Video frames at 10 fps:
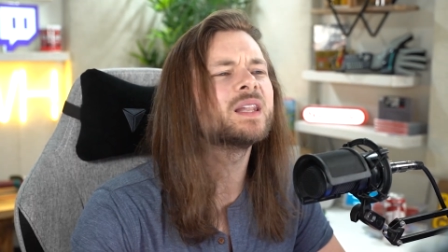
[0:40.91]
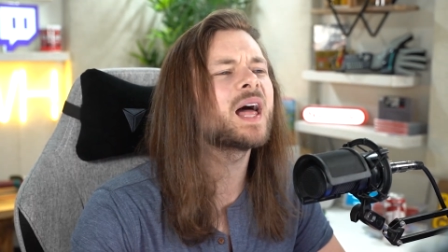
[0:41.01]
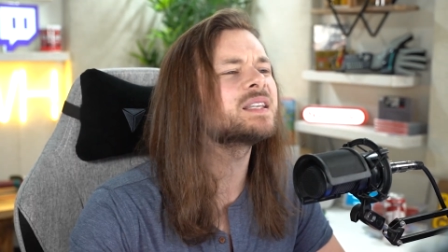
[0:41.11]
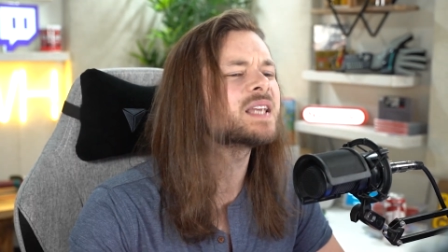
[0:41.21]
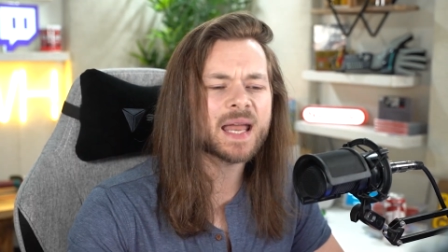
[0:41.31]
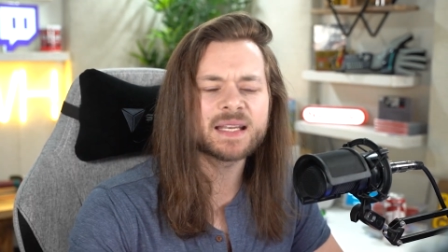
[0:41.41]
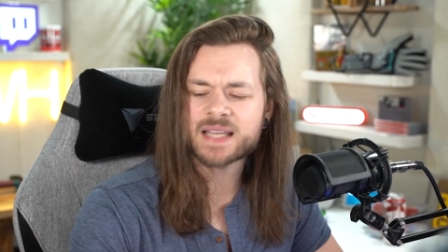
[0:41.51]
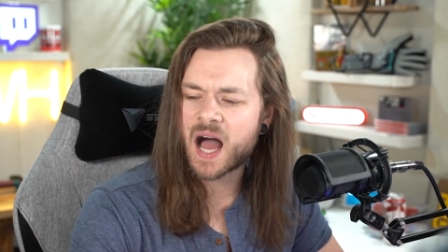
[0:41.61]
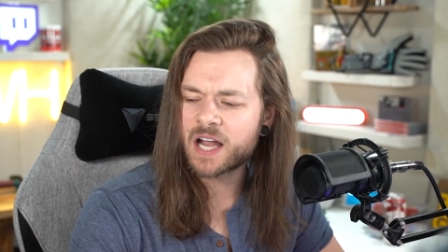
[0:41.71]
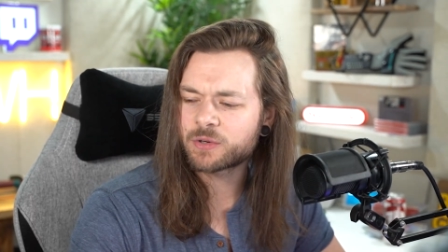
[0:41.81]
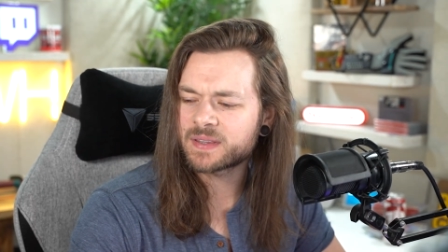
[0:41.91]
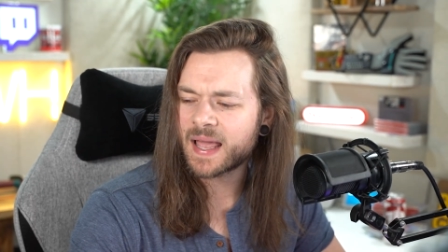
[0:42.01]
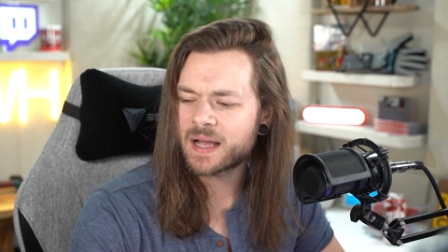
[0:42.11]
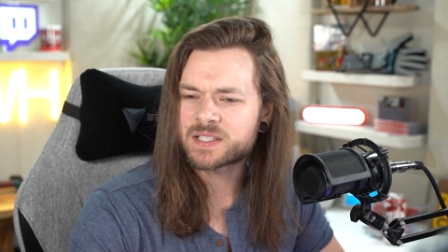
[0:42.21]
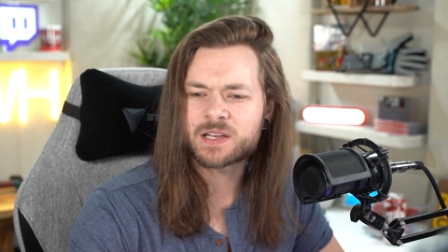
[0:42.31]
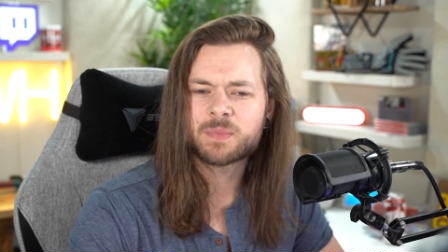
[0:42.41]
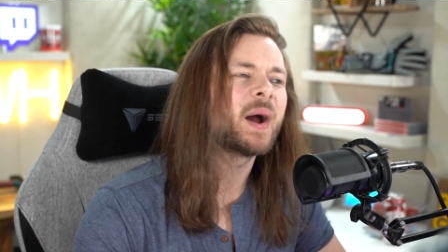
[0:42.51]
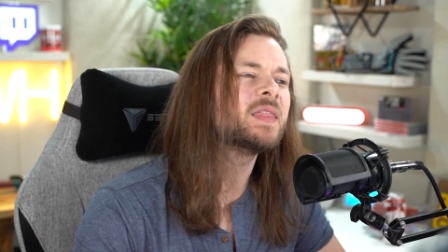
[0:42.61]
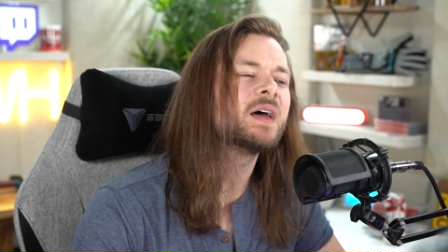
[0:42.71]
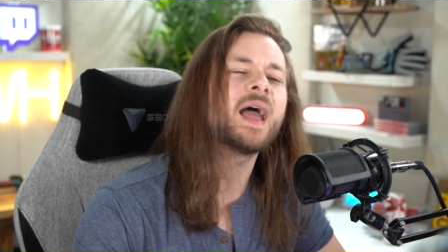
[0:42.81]
Let's get it to 100,000
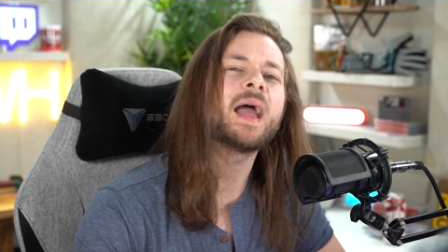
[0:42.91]
by the